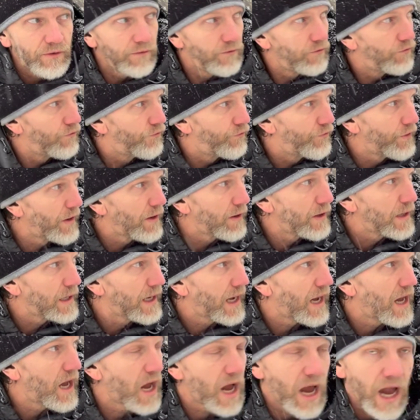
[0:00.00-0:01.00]
very
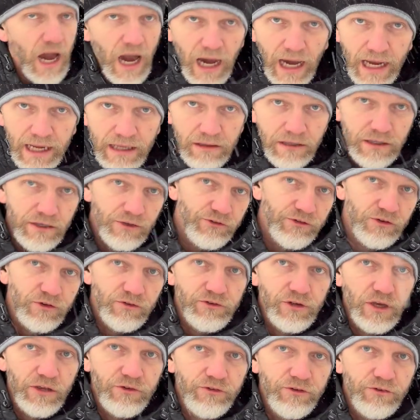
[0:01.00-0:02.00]
highly
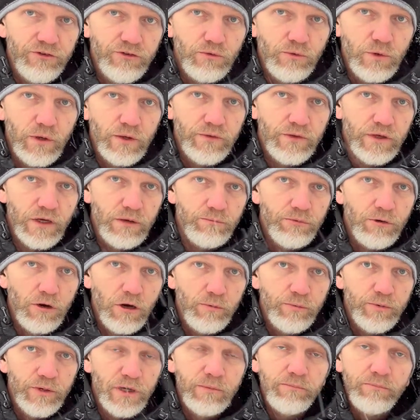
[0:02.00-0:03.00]
suggested to wear the
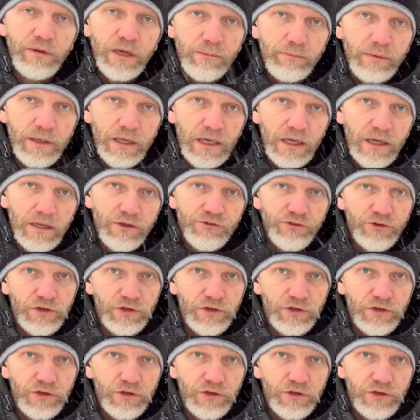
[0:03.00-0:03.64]
appropriate PPEs,